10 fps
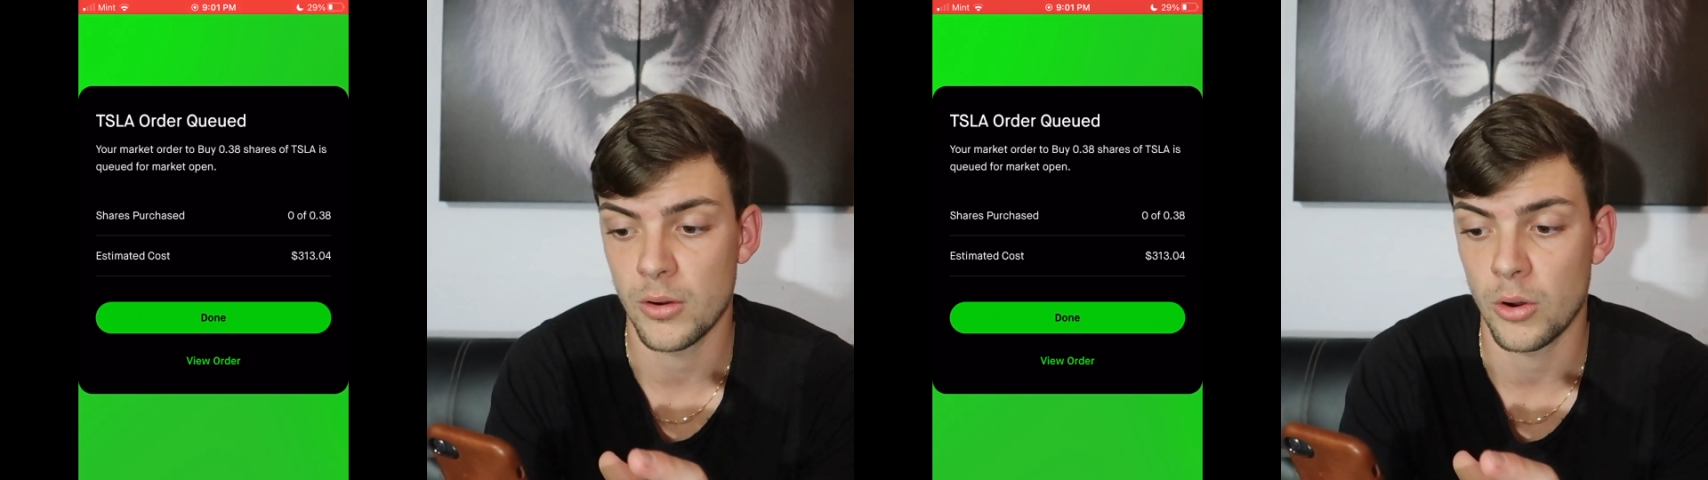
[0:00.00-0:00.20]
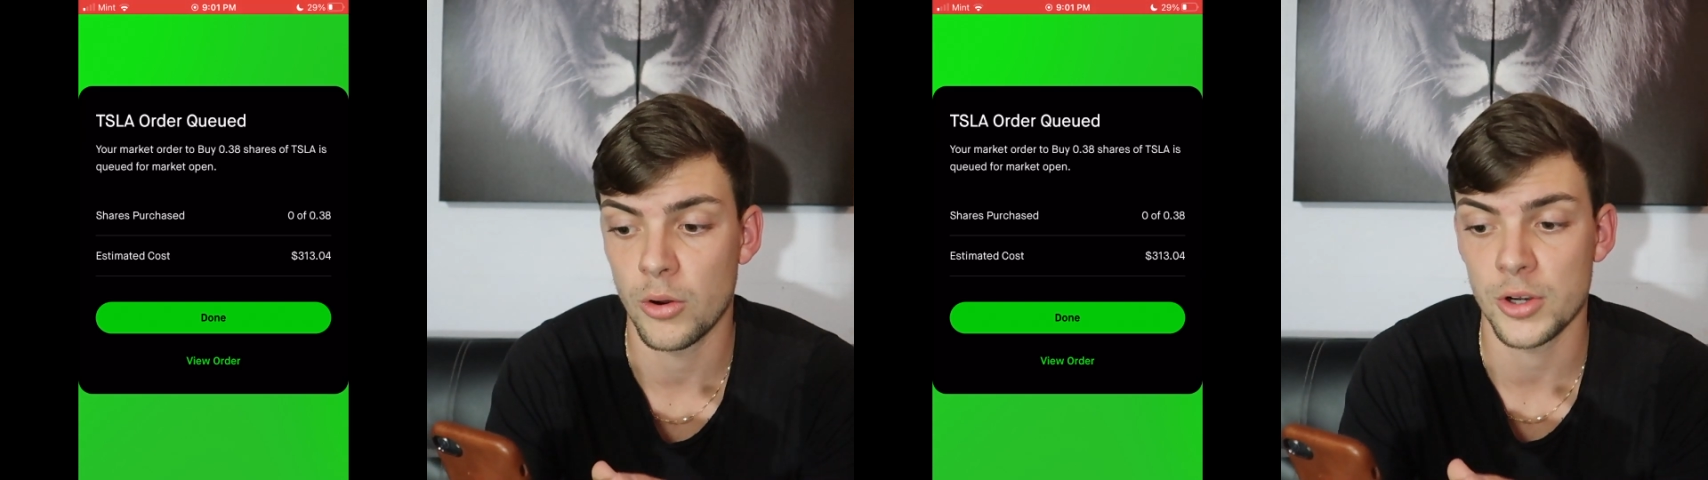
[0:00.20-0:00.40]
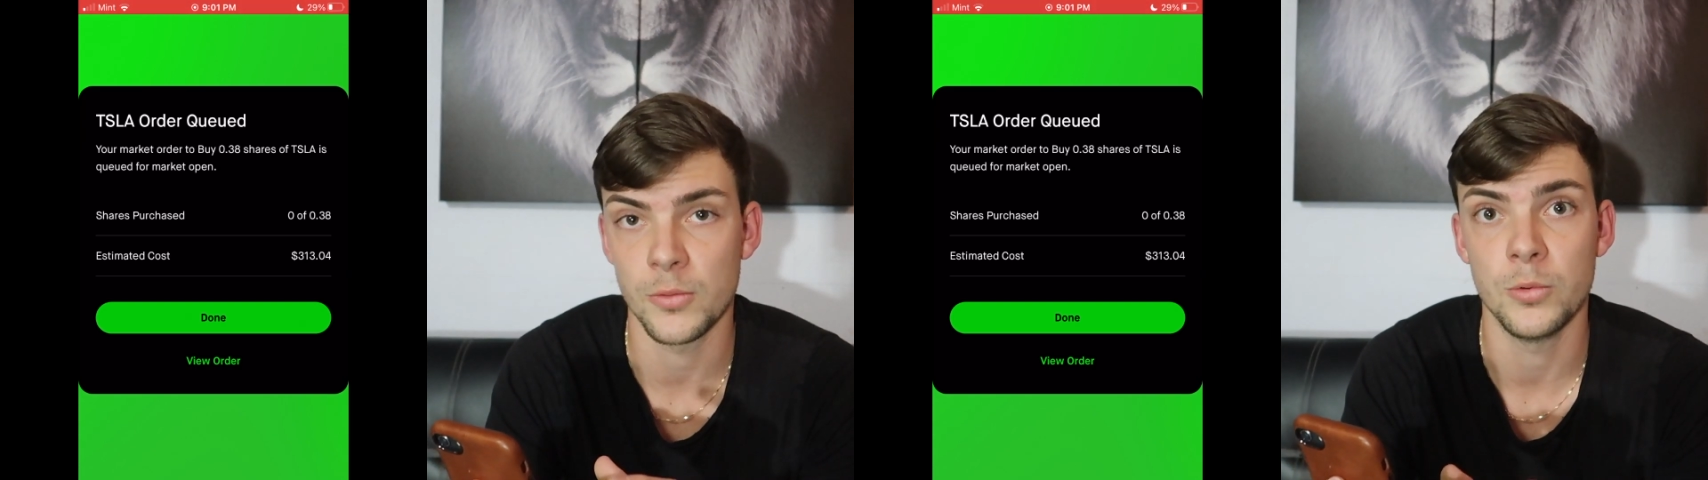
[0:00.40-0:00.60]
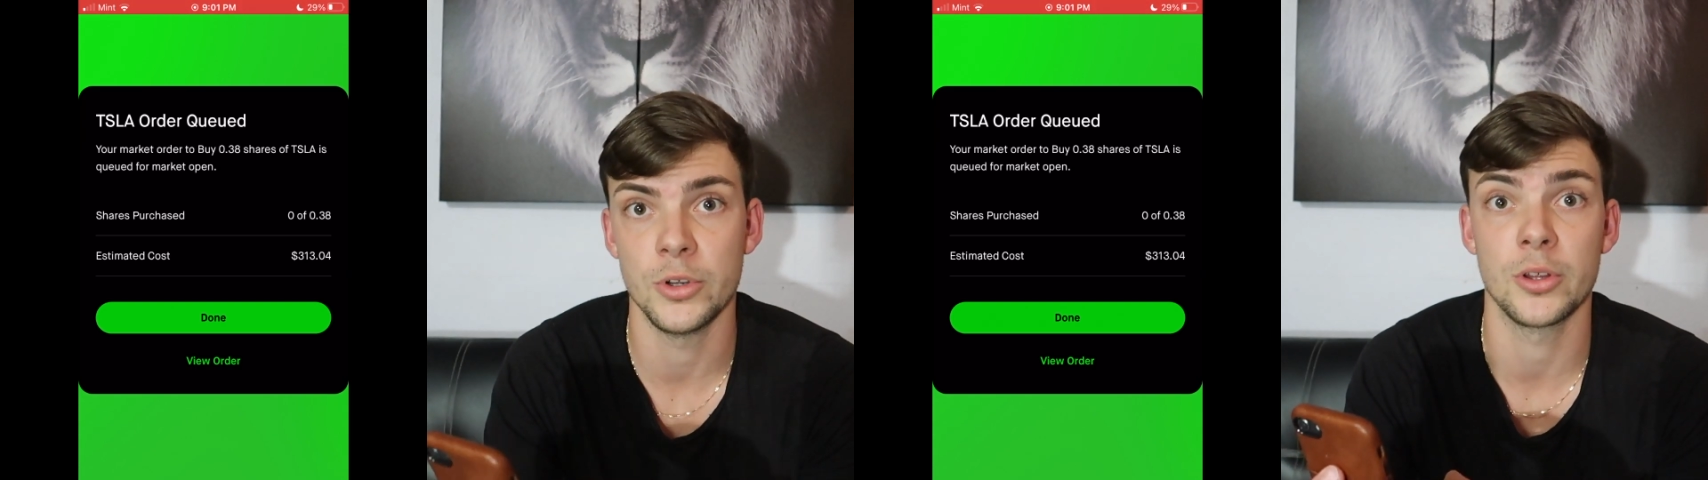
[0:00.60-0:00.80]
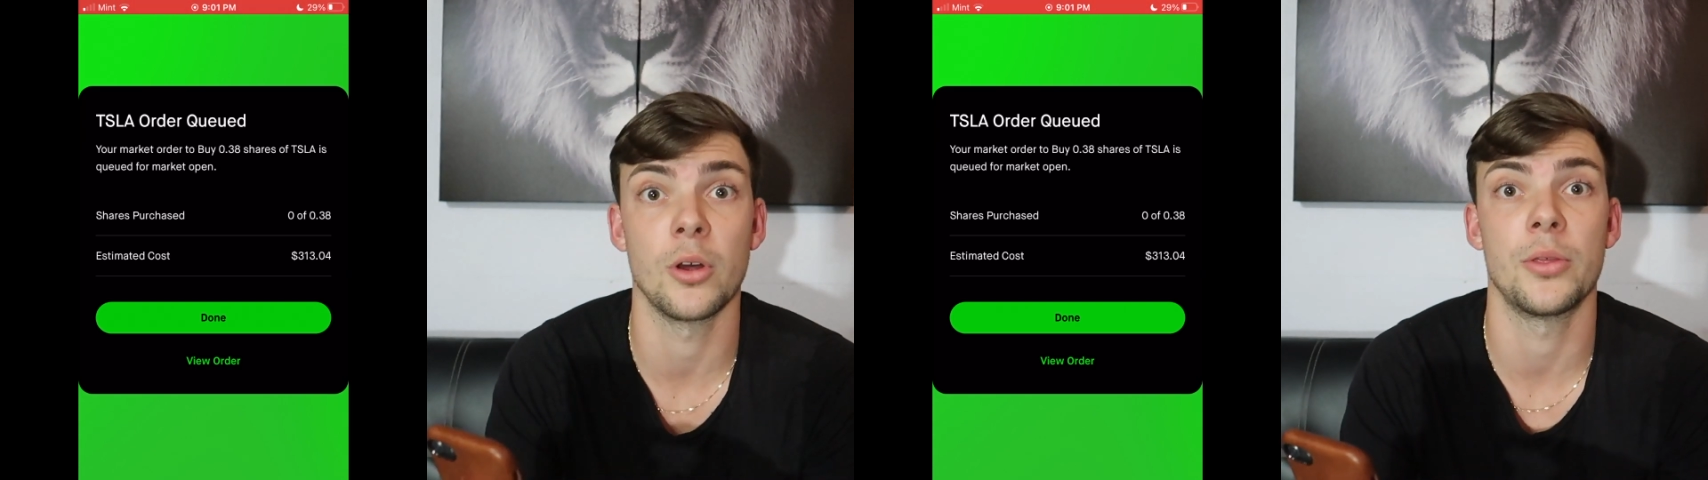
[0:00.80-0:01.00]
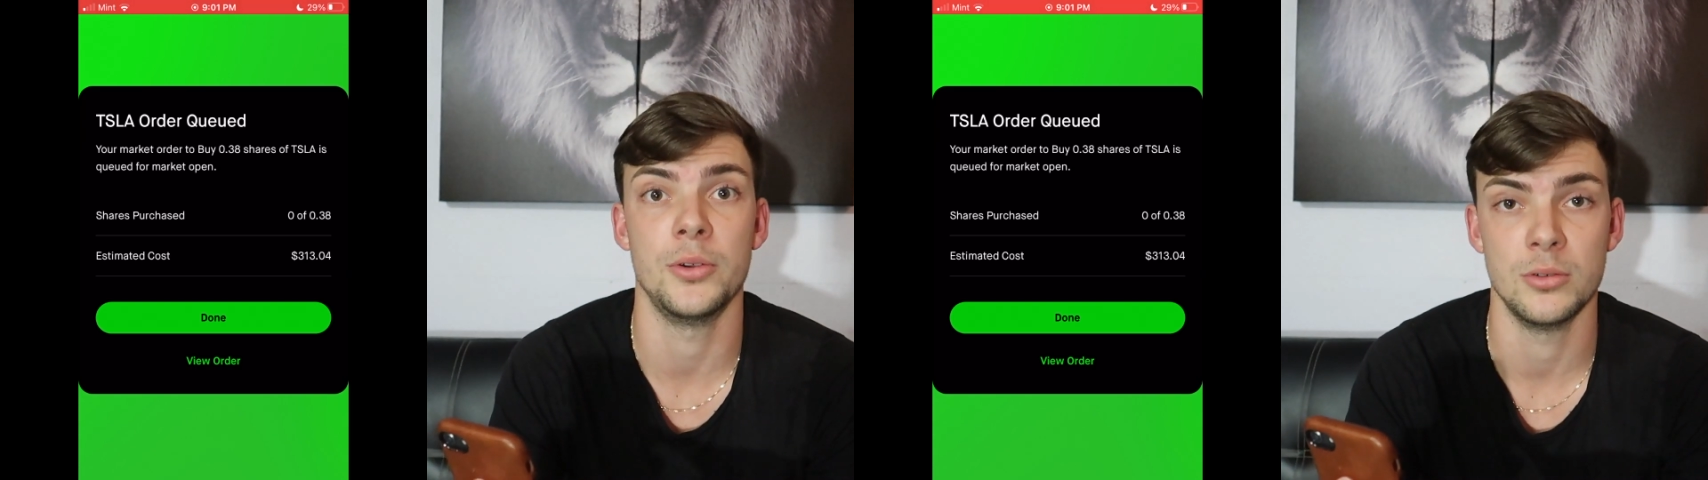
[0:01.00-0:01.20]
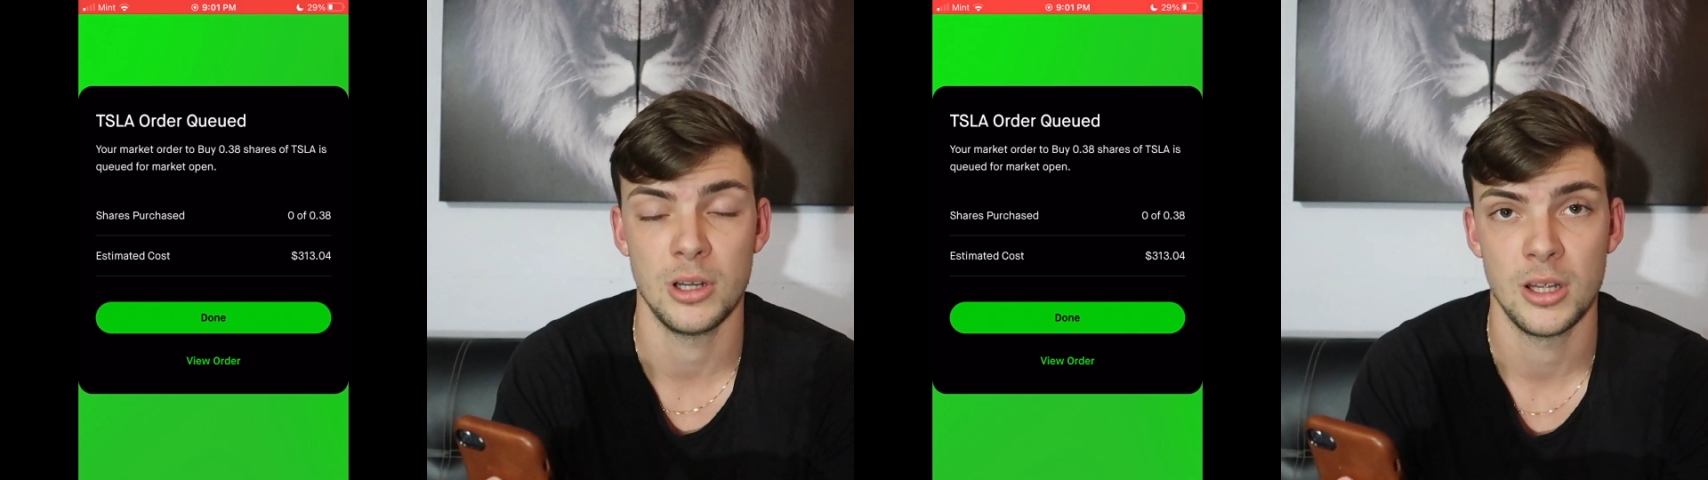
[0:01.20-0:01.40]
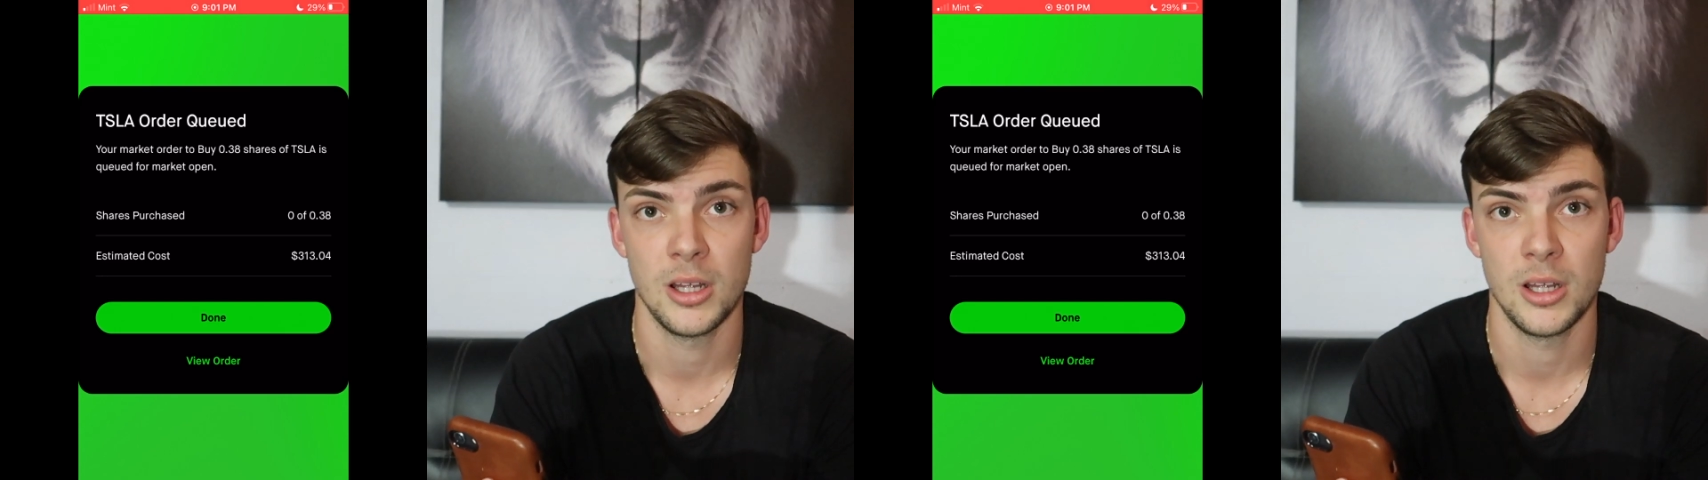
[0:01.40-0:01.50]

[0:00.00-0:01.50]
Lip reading: order wouldn't go through.